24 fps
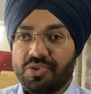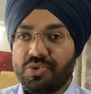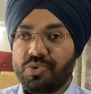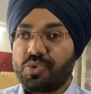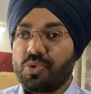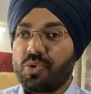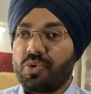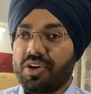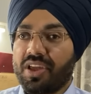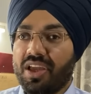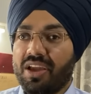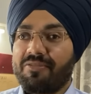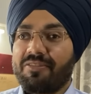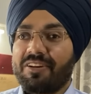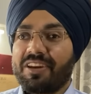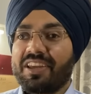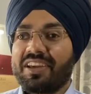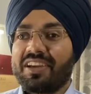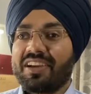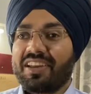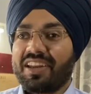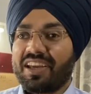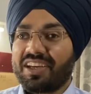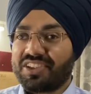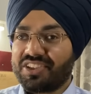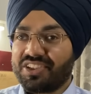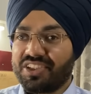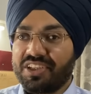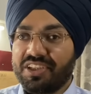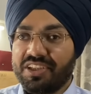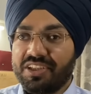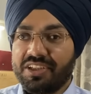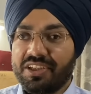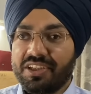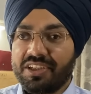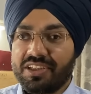you don't have any connection
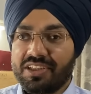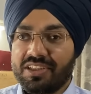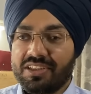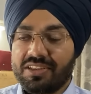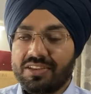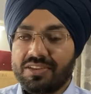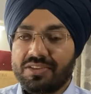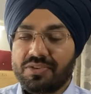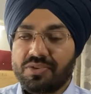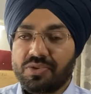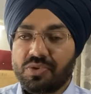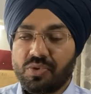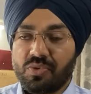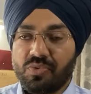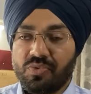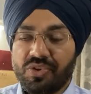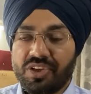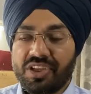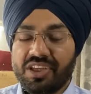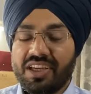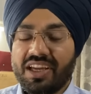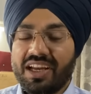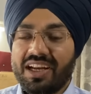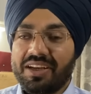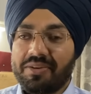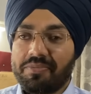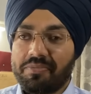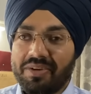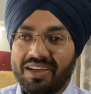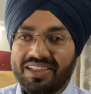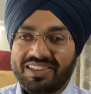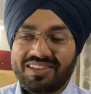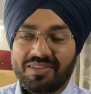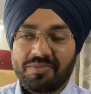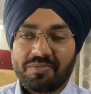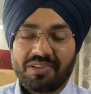in India, so we at
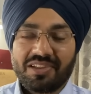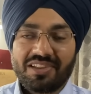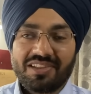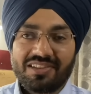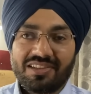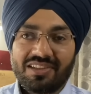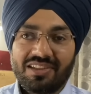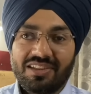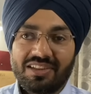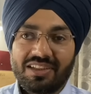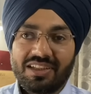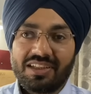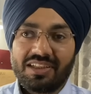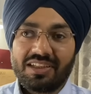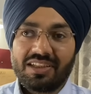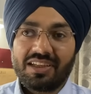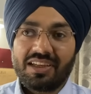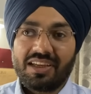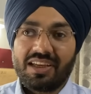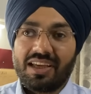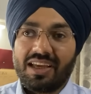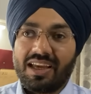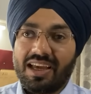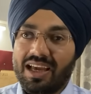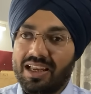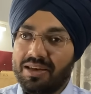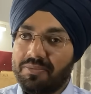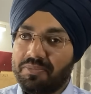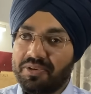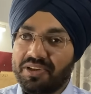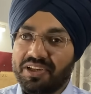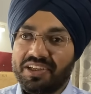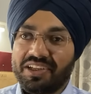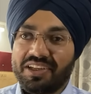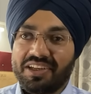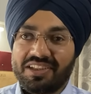Maxim Consultant
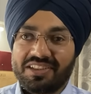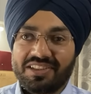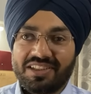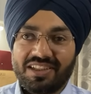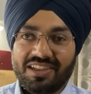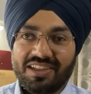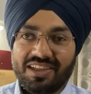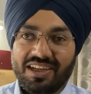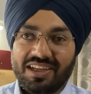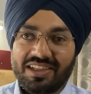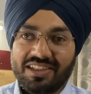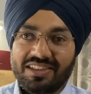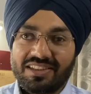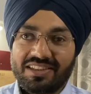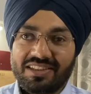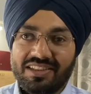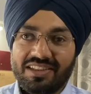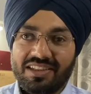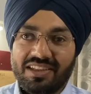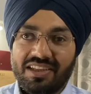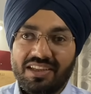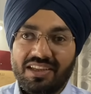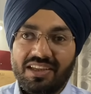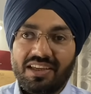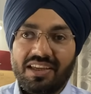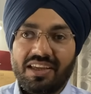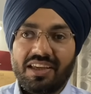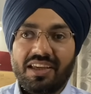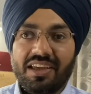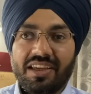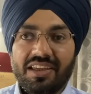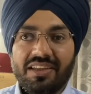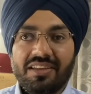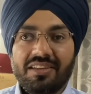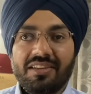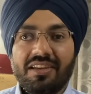helping international clients
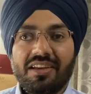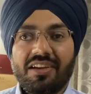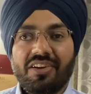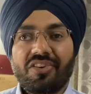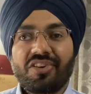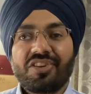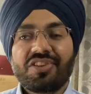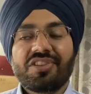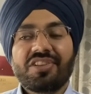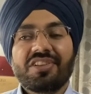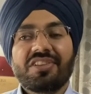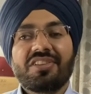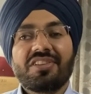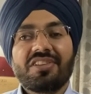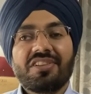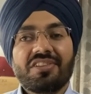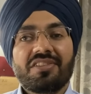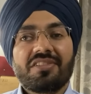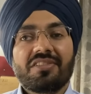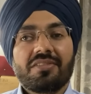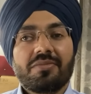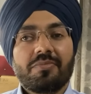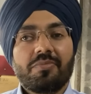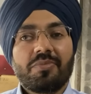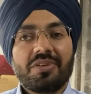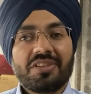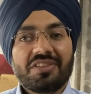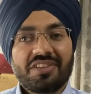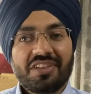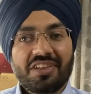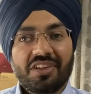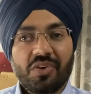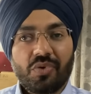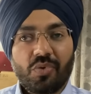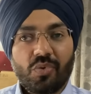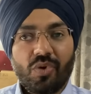in arranging these
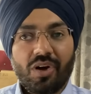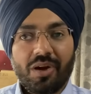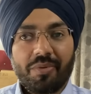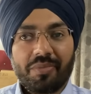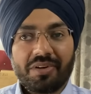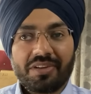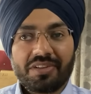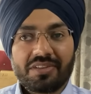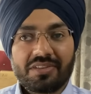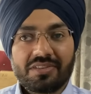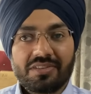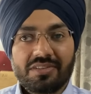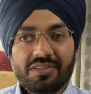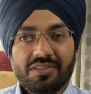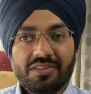basic requirements.